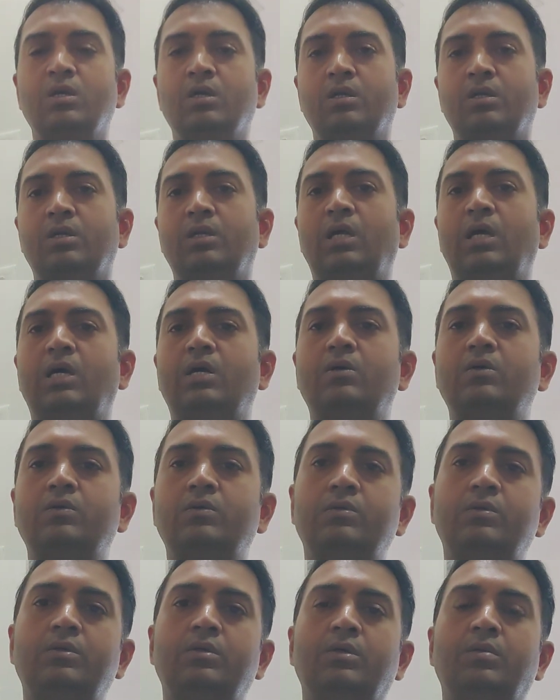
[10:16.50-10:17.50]

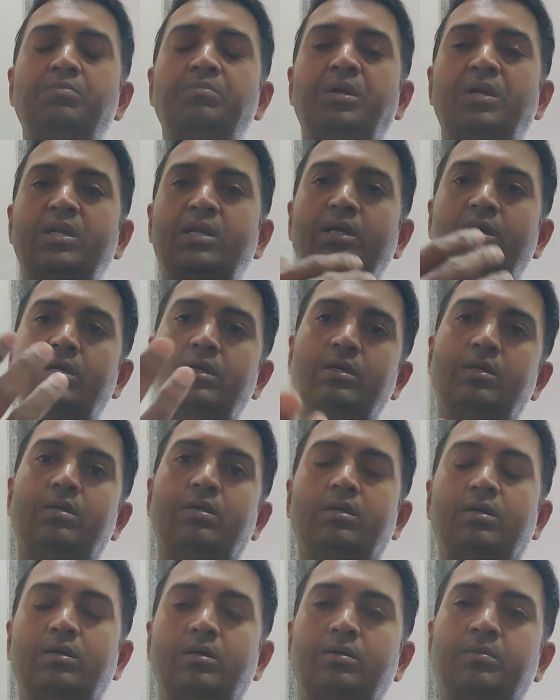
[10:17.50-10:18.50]
Now, many
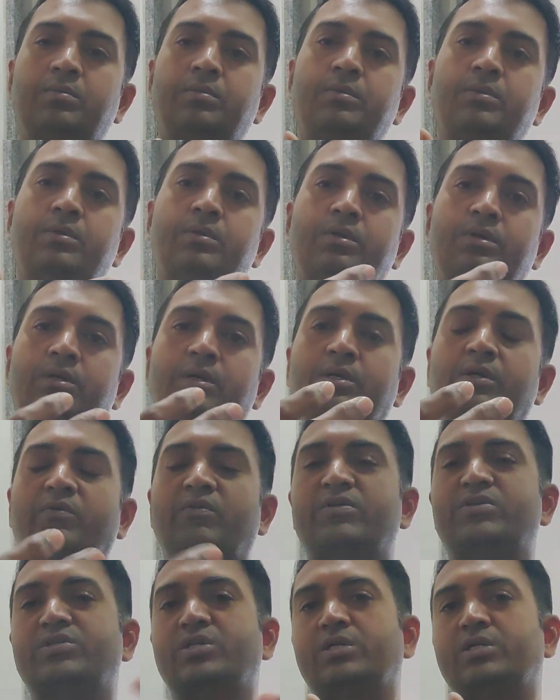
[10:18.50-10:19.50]

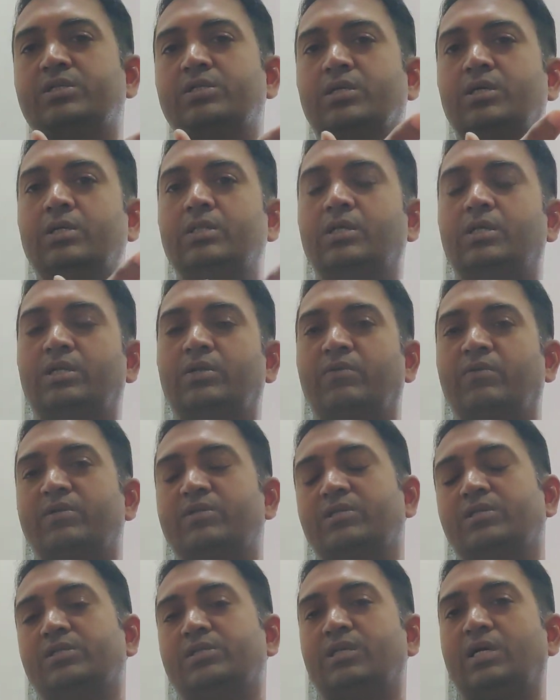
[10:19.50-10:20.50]
other
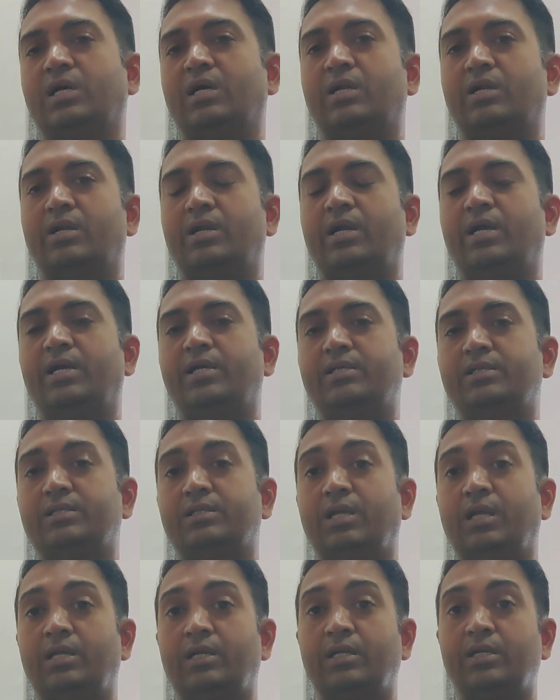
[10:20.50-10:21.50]
questions are arise
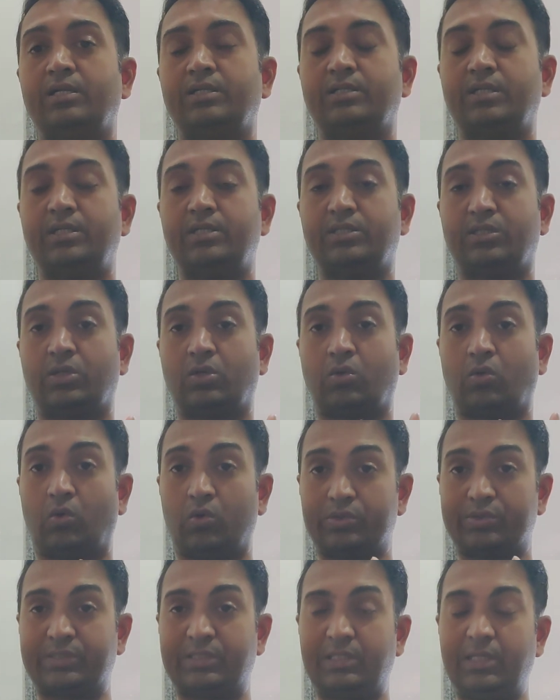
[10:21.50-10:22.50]
that it is
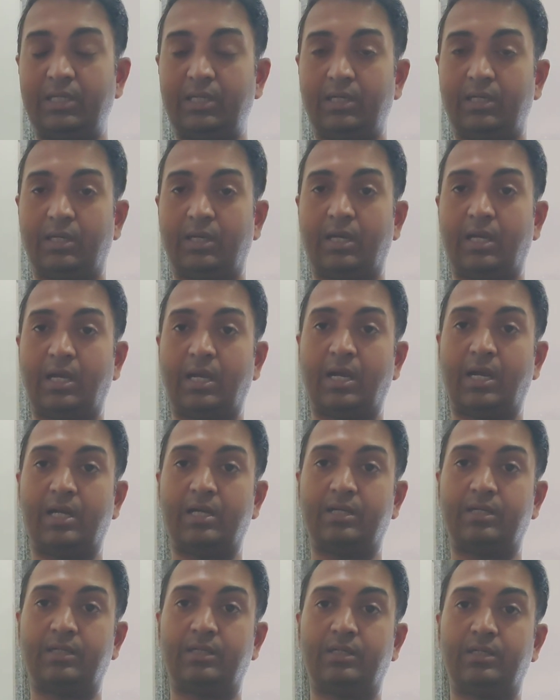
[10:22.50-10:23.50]
costly
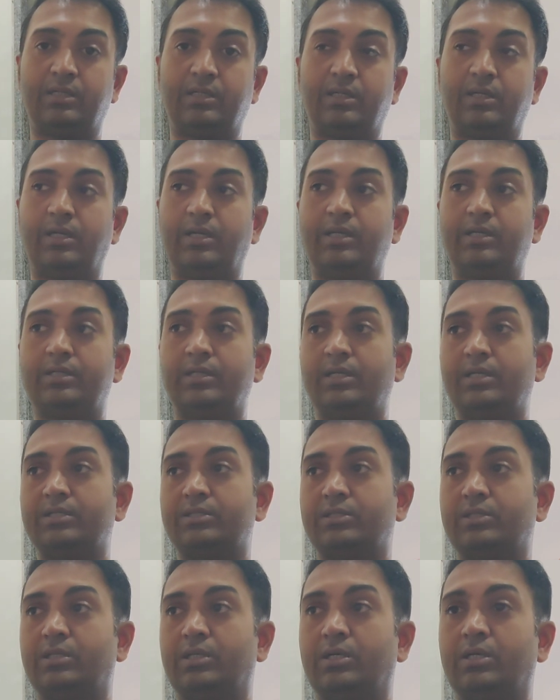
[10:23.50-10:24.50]
and it
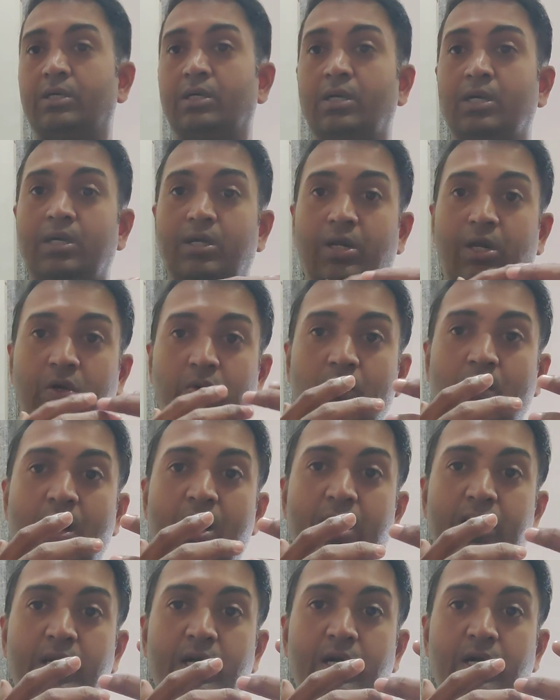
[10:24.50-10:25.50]
is
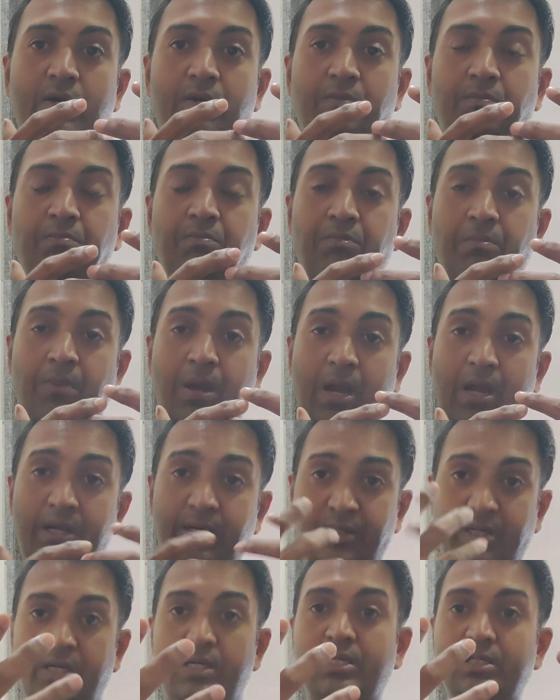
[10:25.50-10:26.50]
required
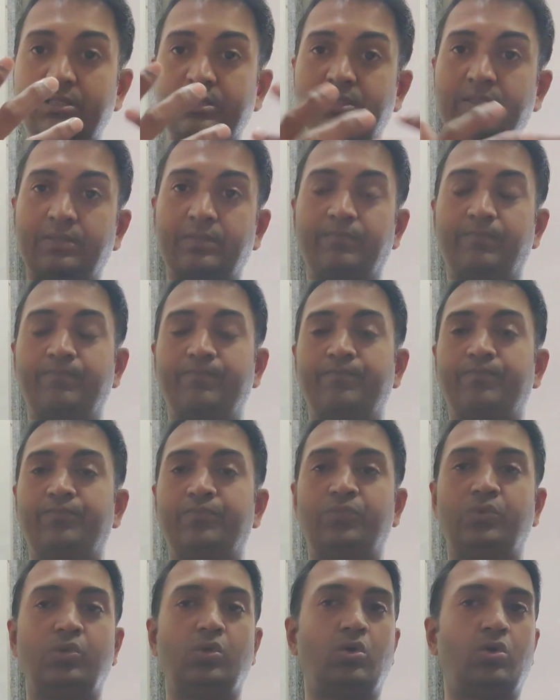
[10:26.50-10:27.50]
maintenance.
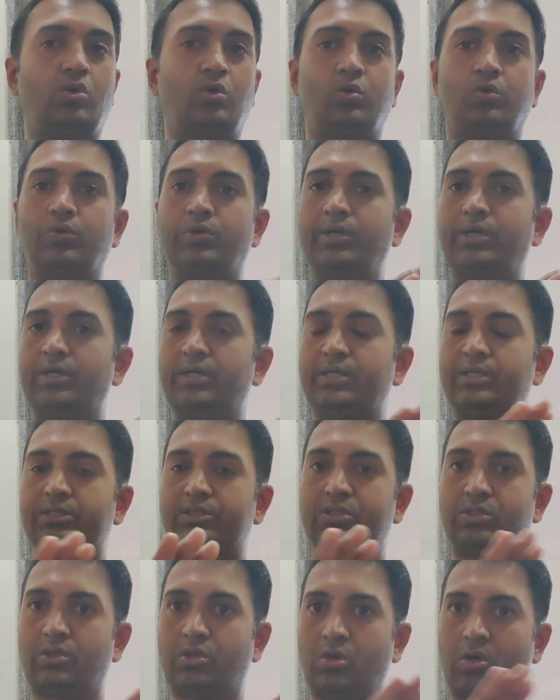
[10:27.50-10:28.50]
No, it is
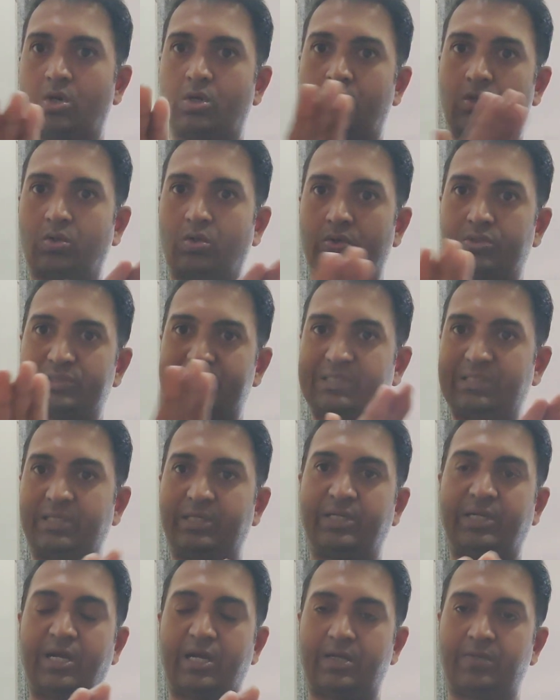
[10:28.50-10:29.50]
not costly
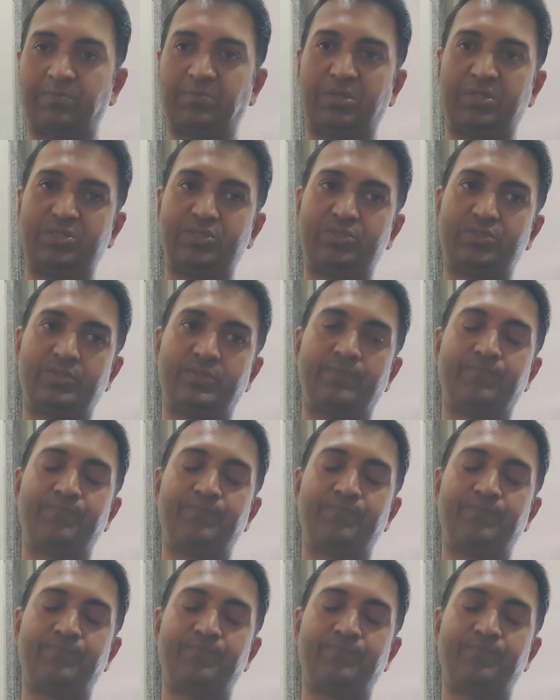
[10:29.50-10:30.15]
that much